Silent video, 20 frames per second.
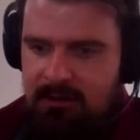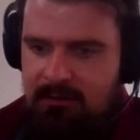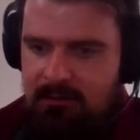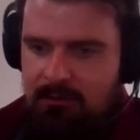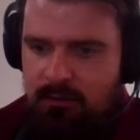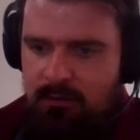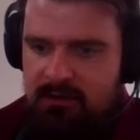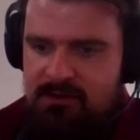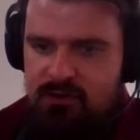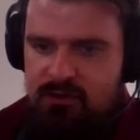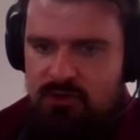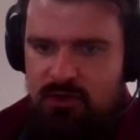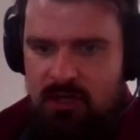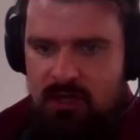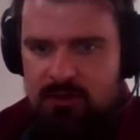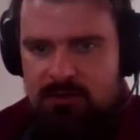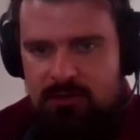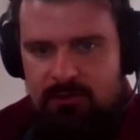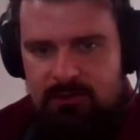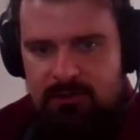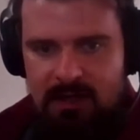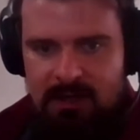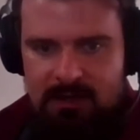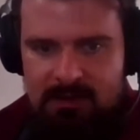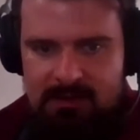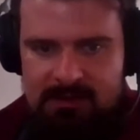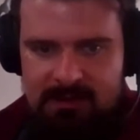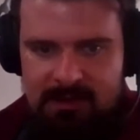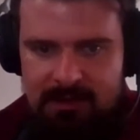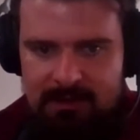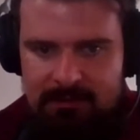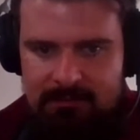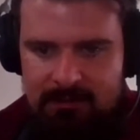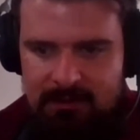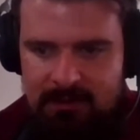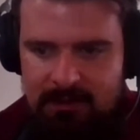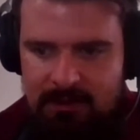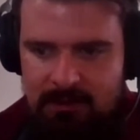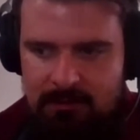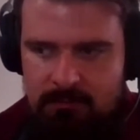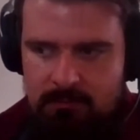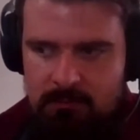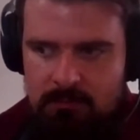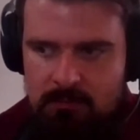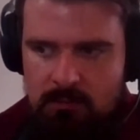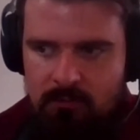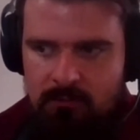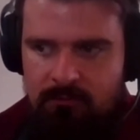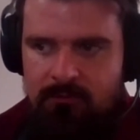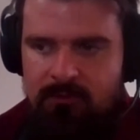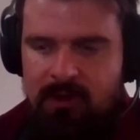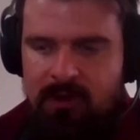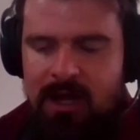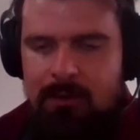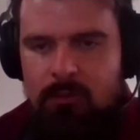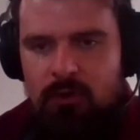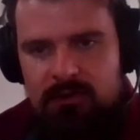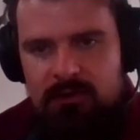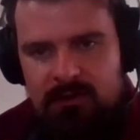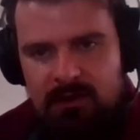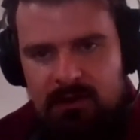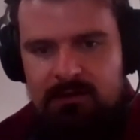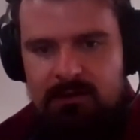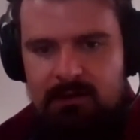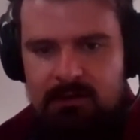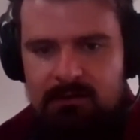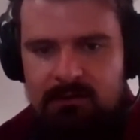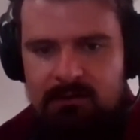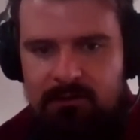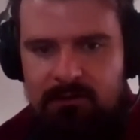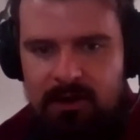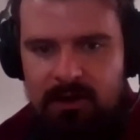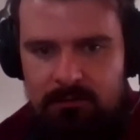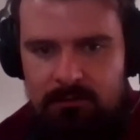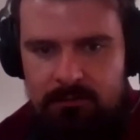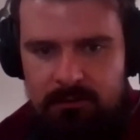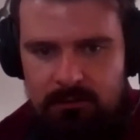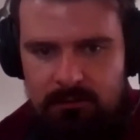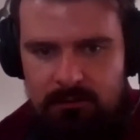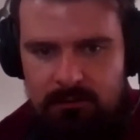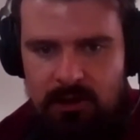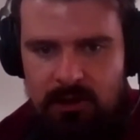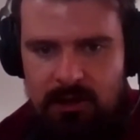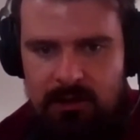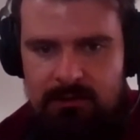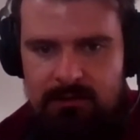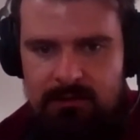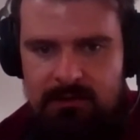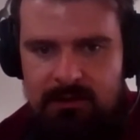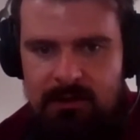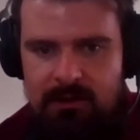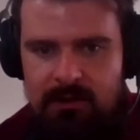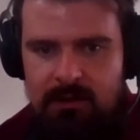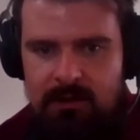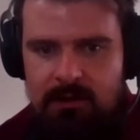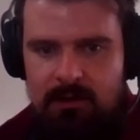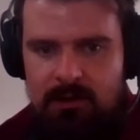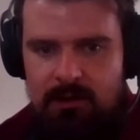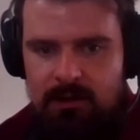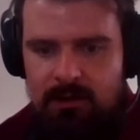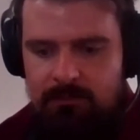what's changed today is that far more data is available, and the